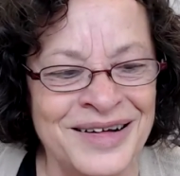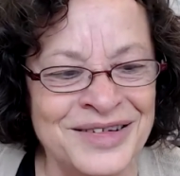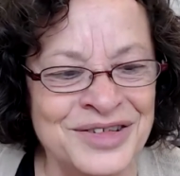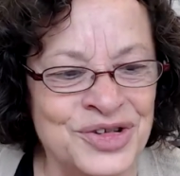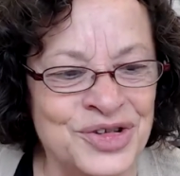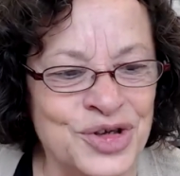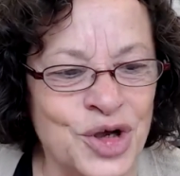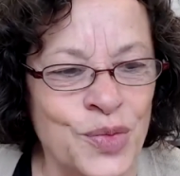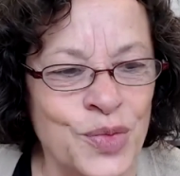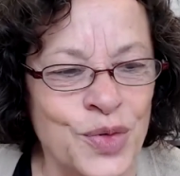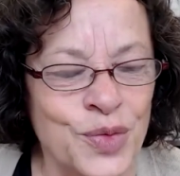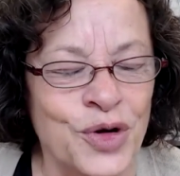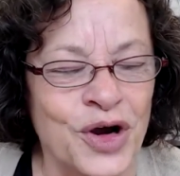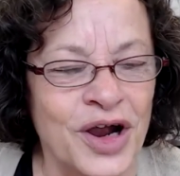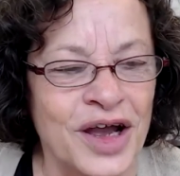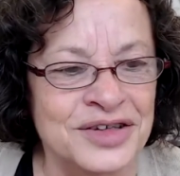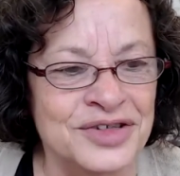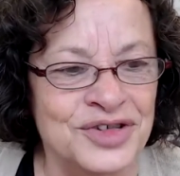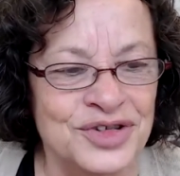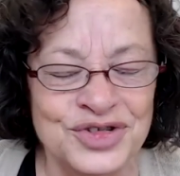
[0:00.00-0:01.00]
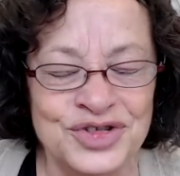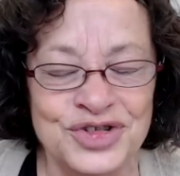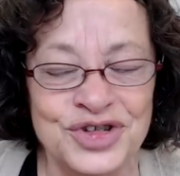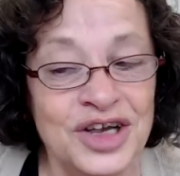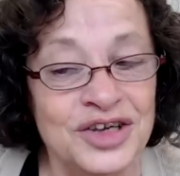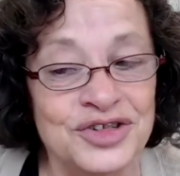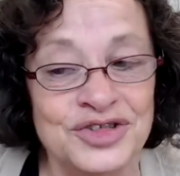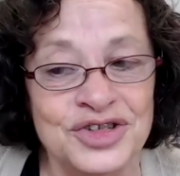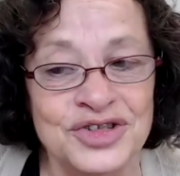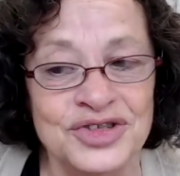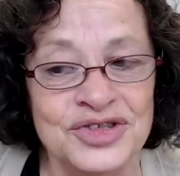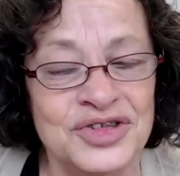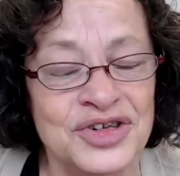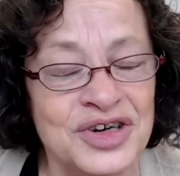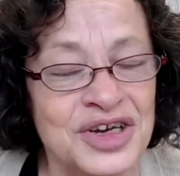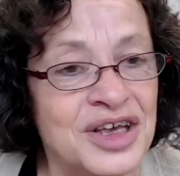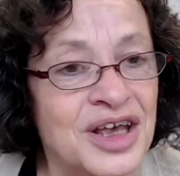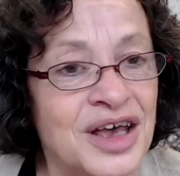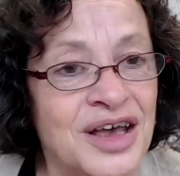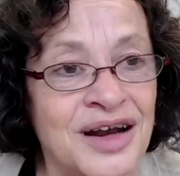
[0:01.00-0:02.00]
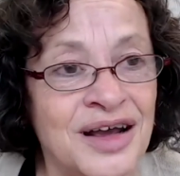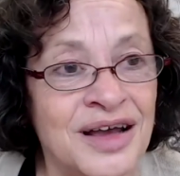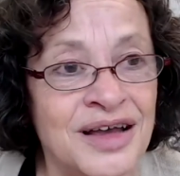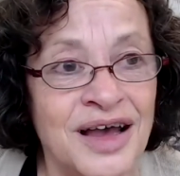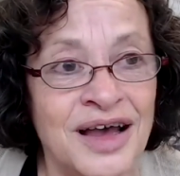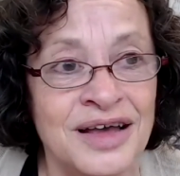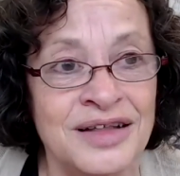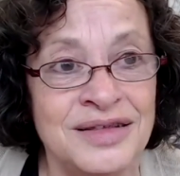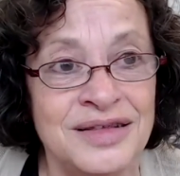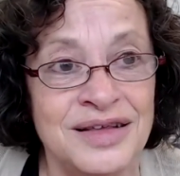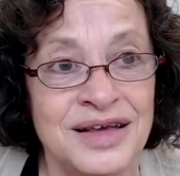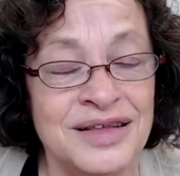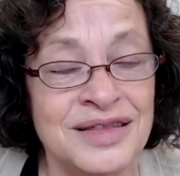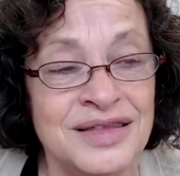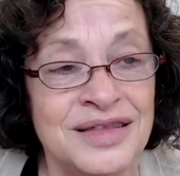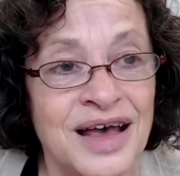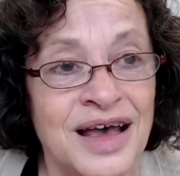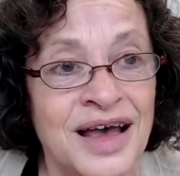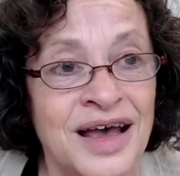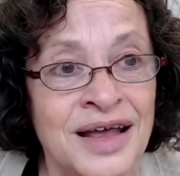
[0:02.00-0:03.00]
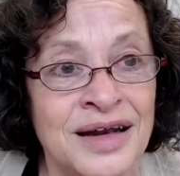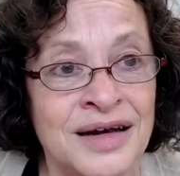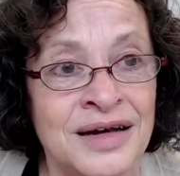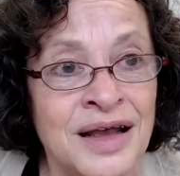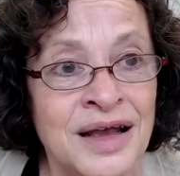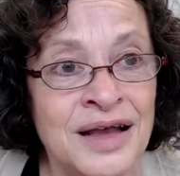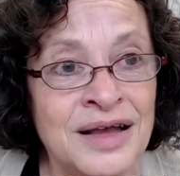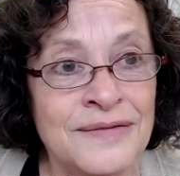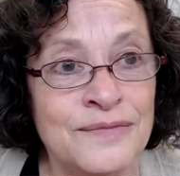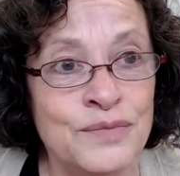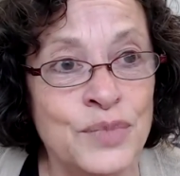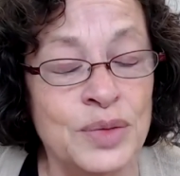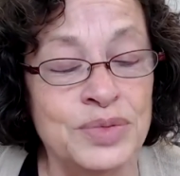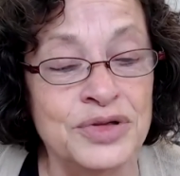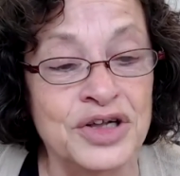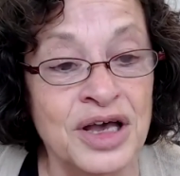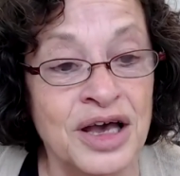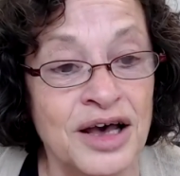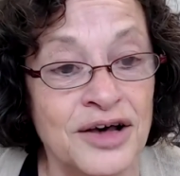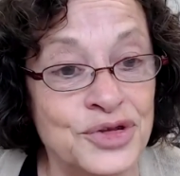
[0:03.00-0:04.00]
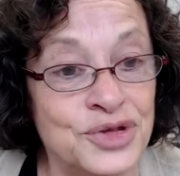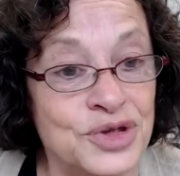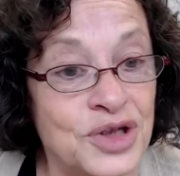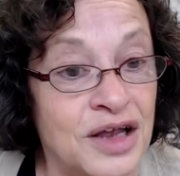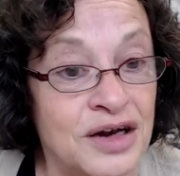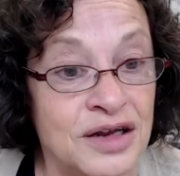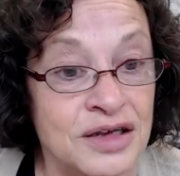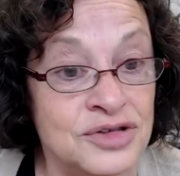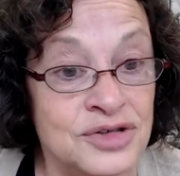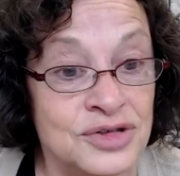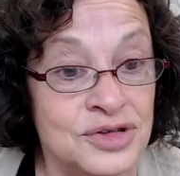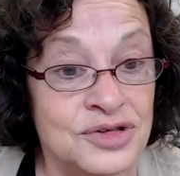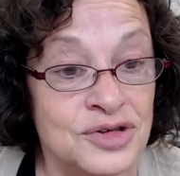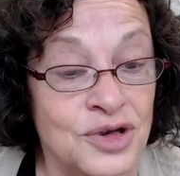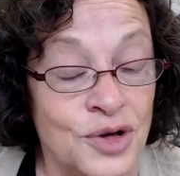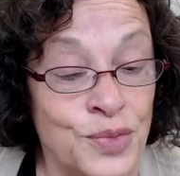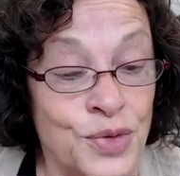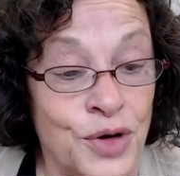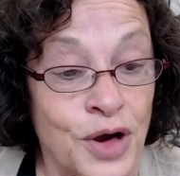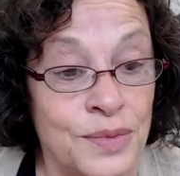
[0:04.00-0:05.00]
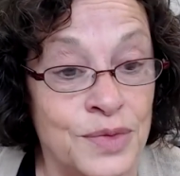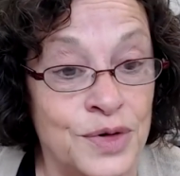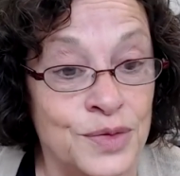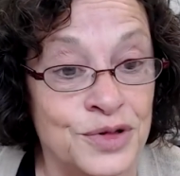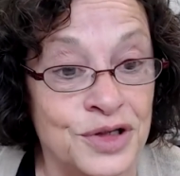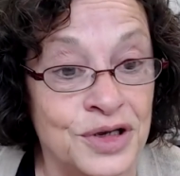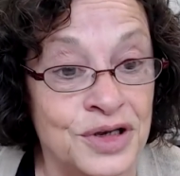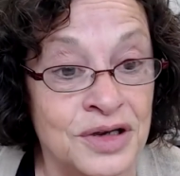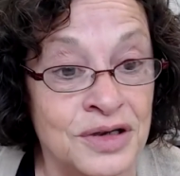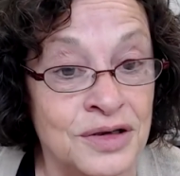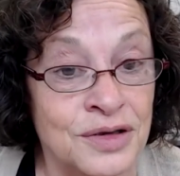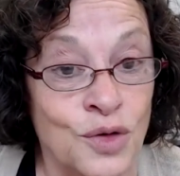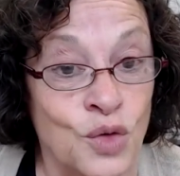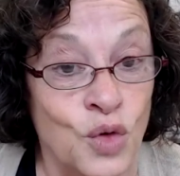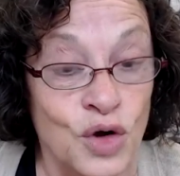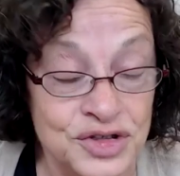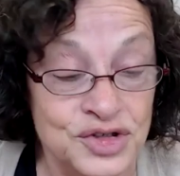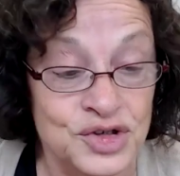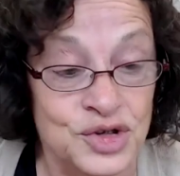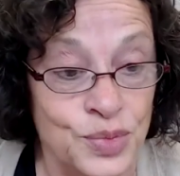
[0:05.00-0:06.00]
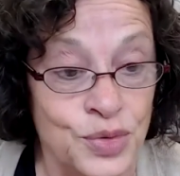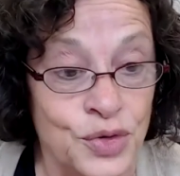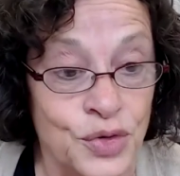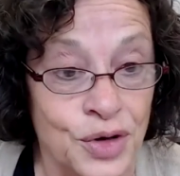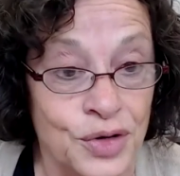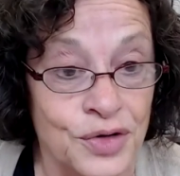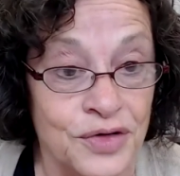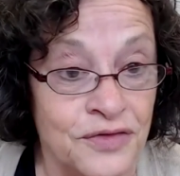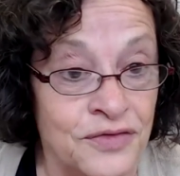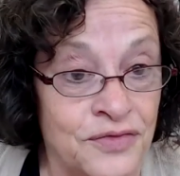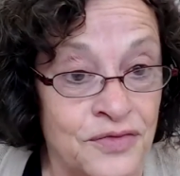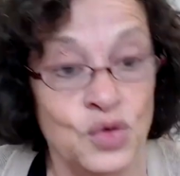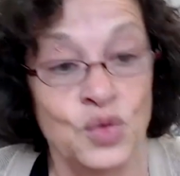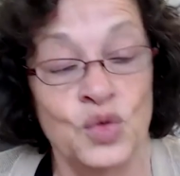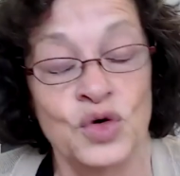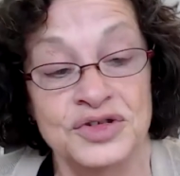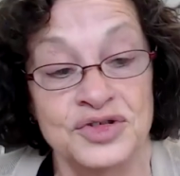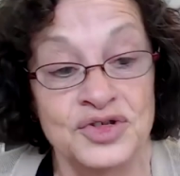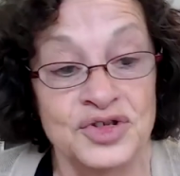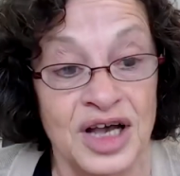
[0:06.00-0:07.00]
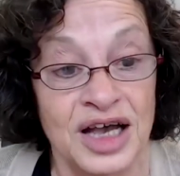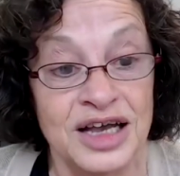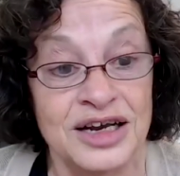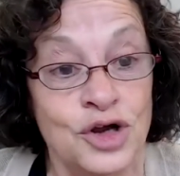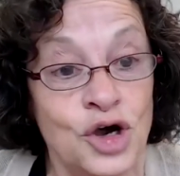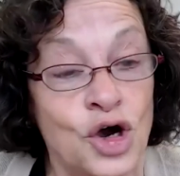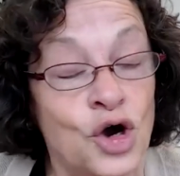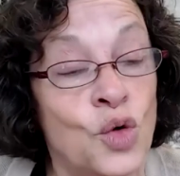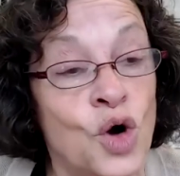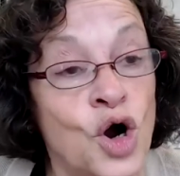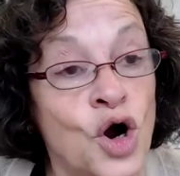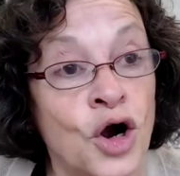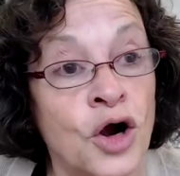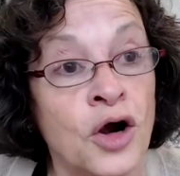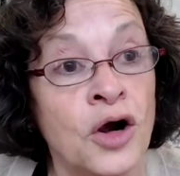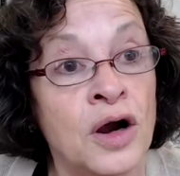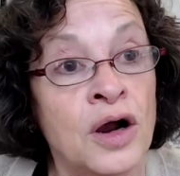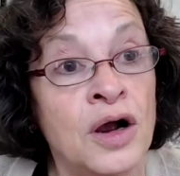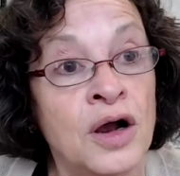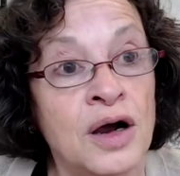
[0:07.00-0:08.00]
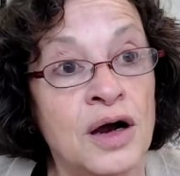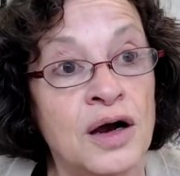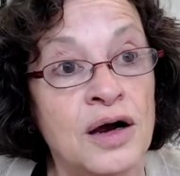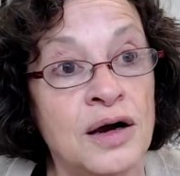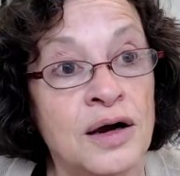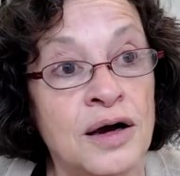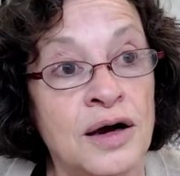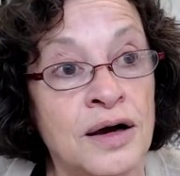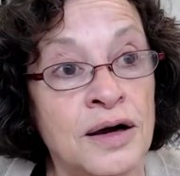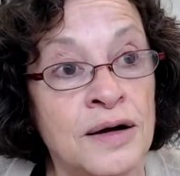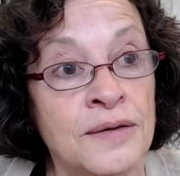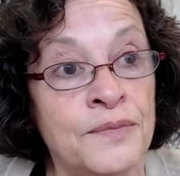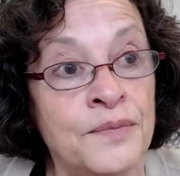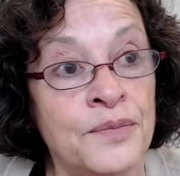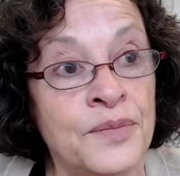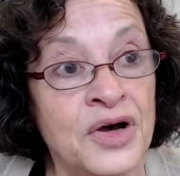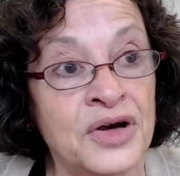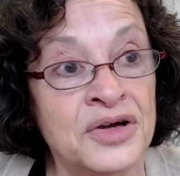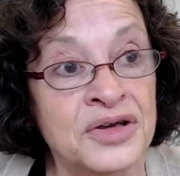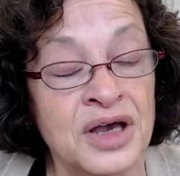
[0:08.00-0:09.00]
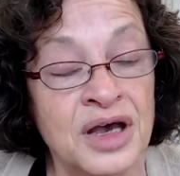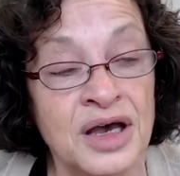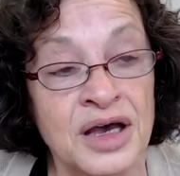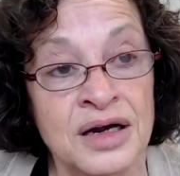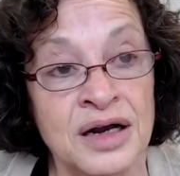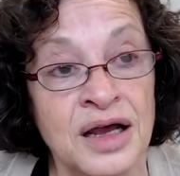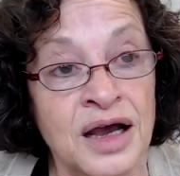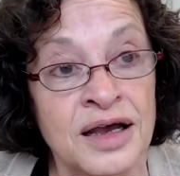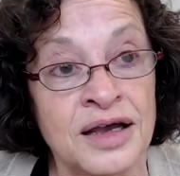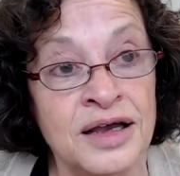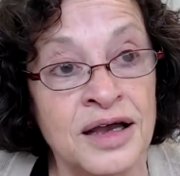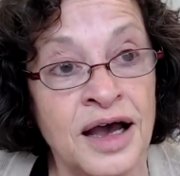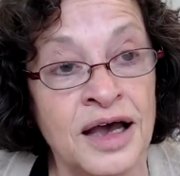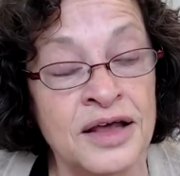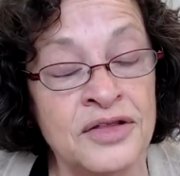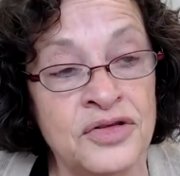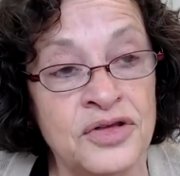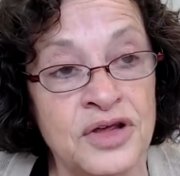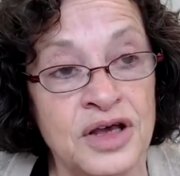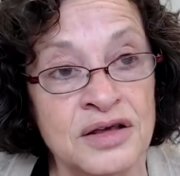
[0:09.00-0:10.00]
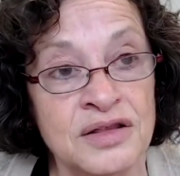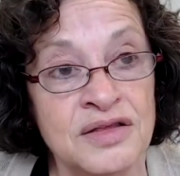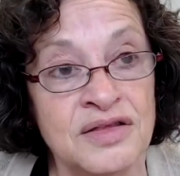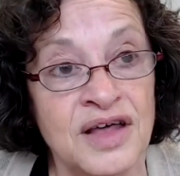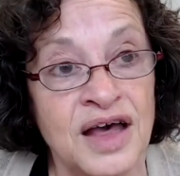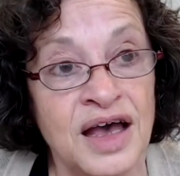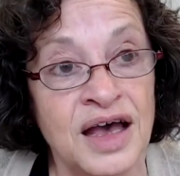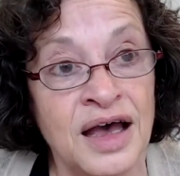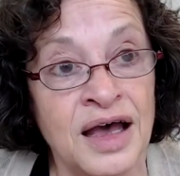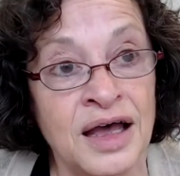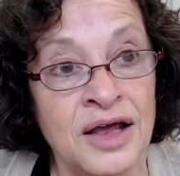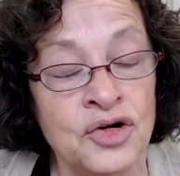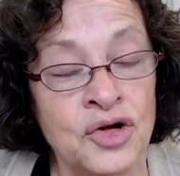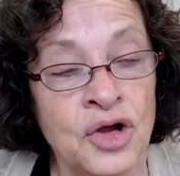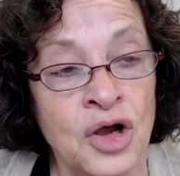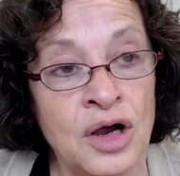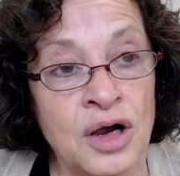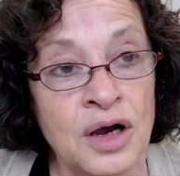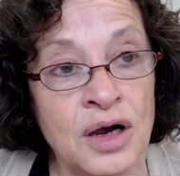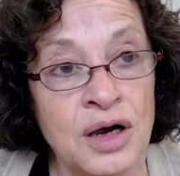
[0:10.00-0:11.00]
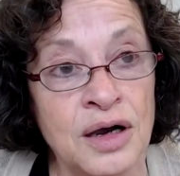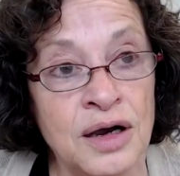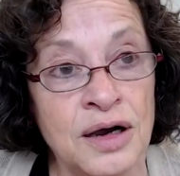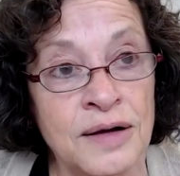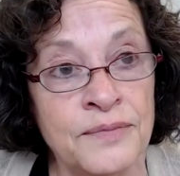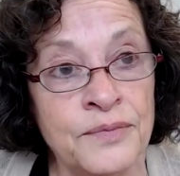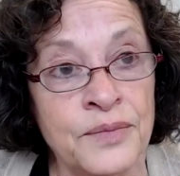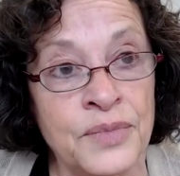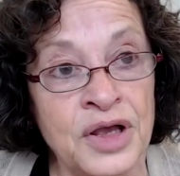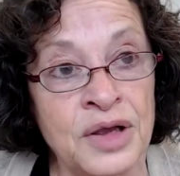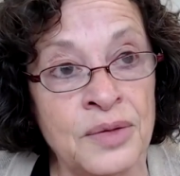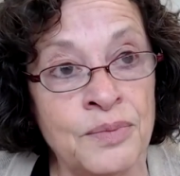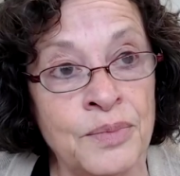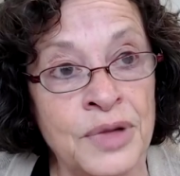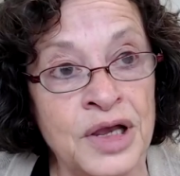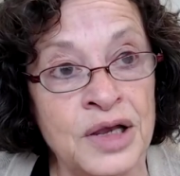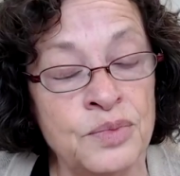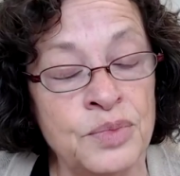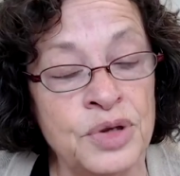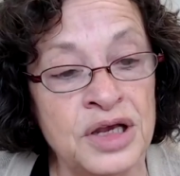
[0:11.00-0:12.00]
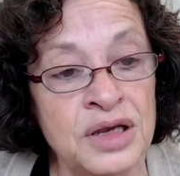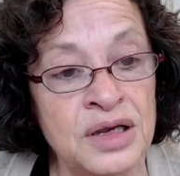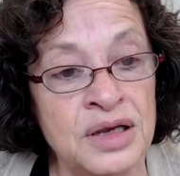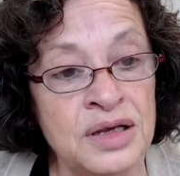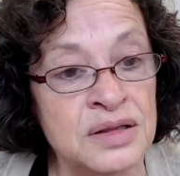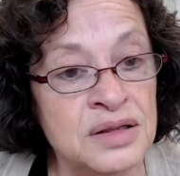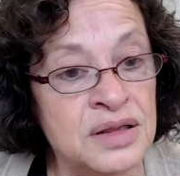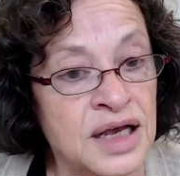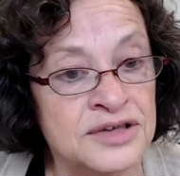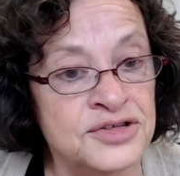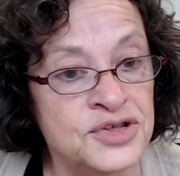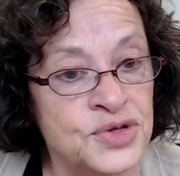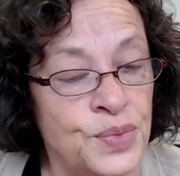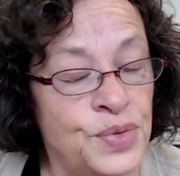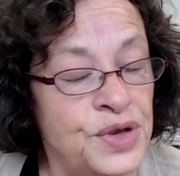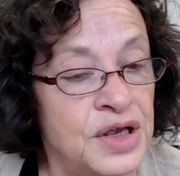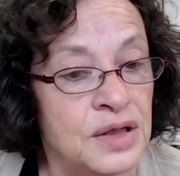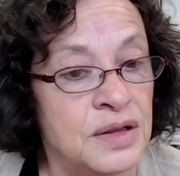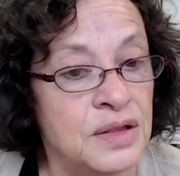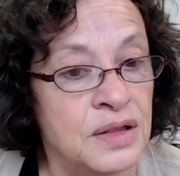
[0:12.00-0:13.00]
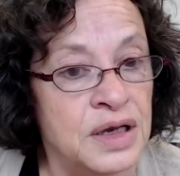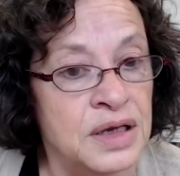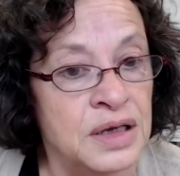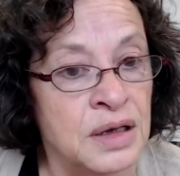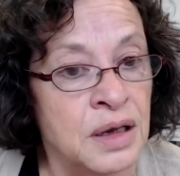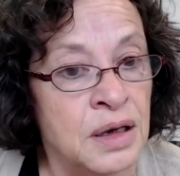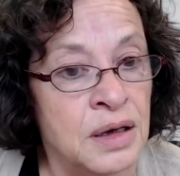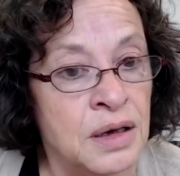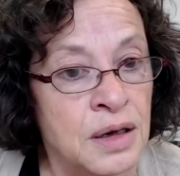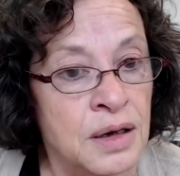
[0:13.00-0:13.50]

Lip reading: scope of practice changes. And again, I think that public health dentists are probably quite supportive. The ones I know are. Again, I think that it may be less appealing